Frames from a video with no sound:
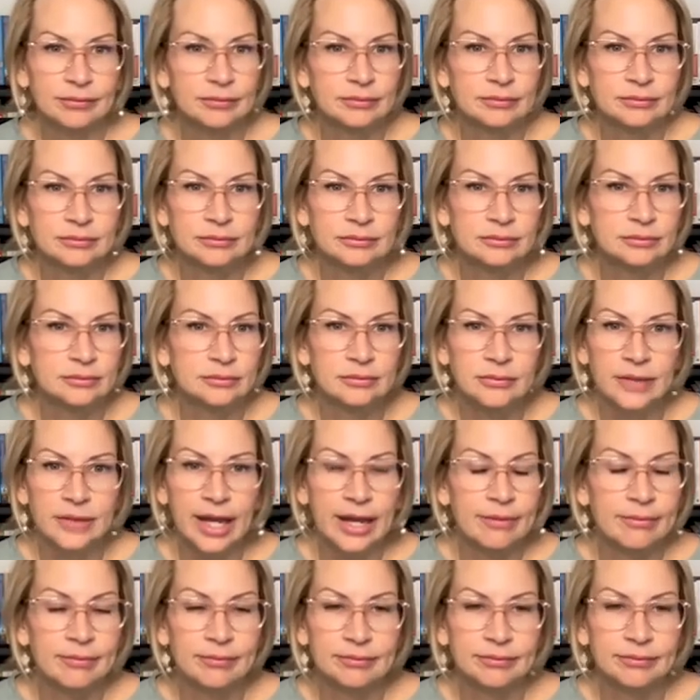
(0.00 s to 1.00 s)

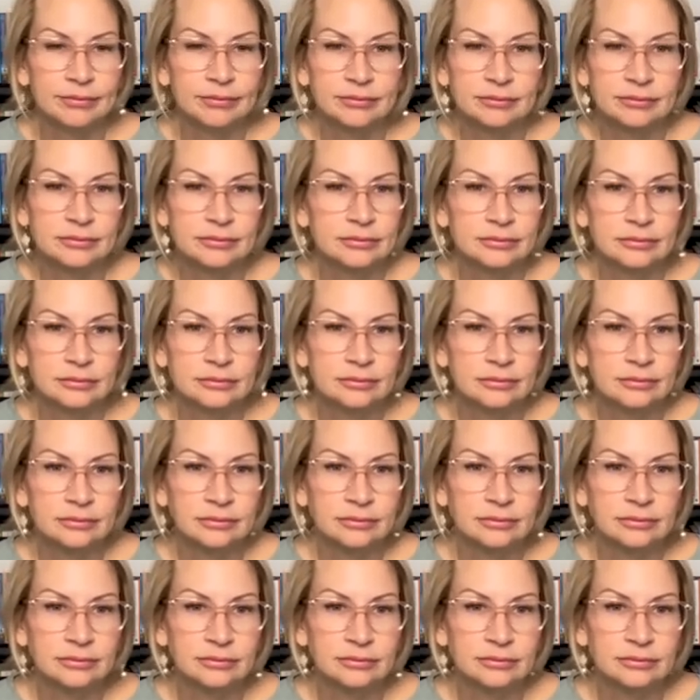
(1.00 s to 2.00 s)

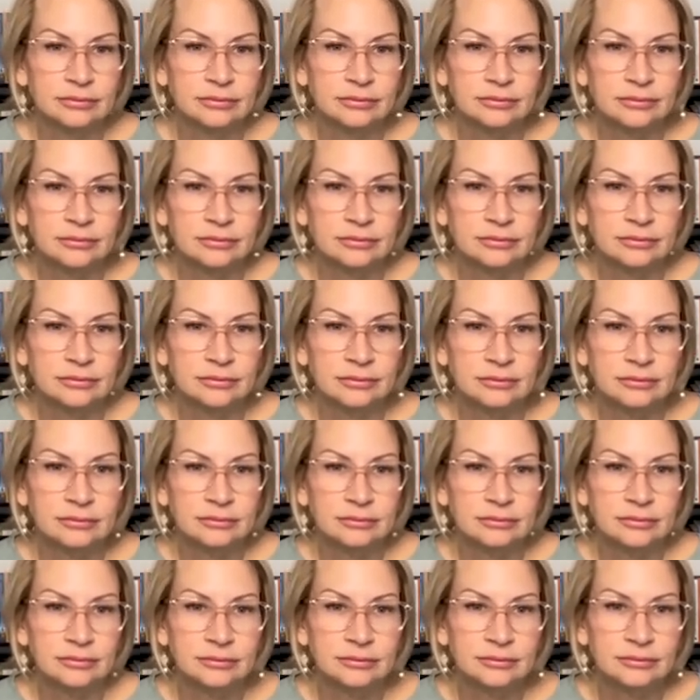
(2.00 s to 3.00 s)

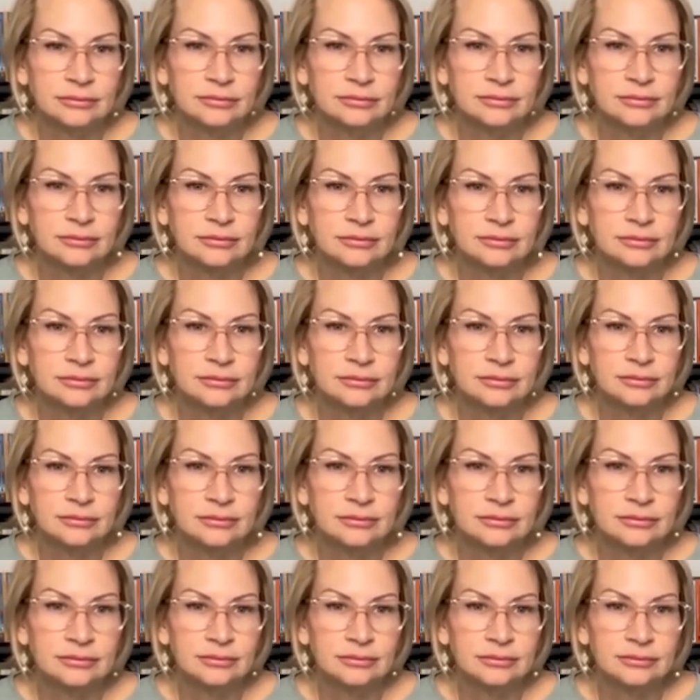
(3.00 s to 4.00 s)

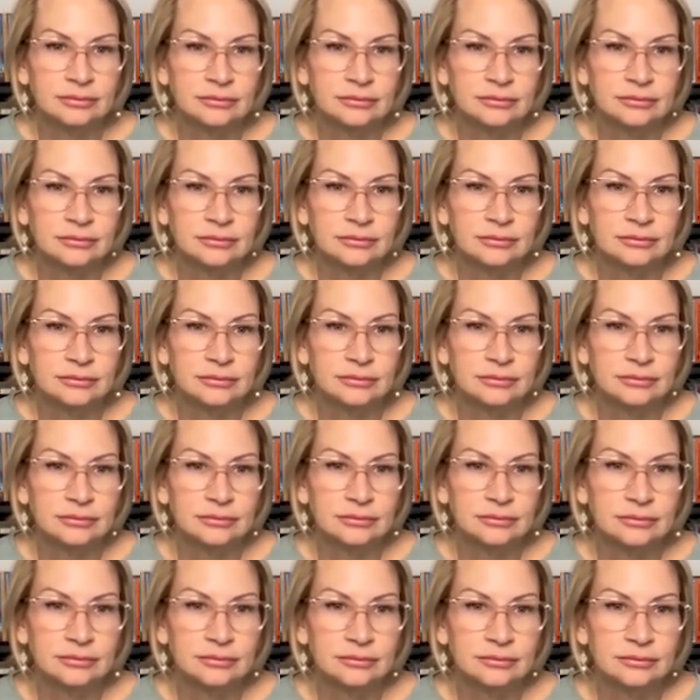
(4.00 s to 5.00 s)

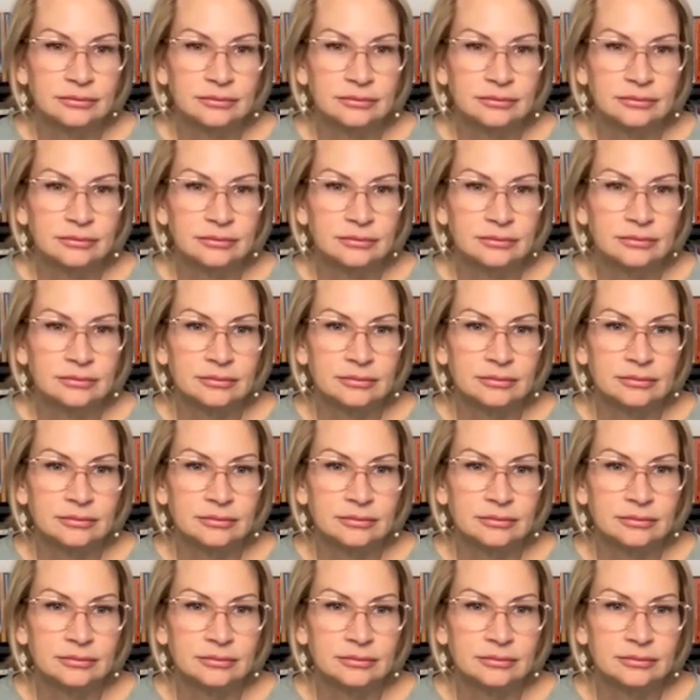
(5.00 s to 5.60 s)
No words are spoken by the person on screen.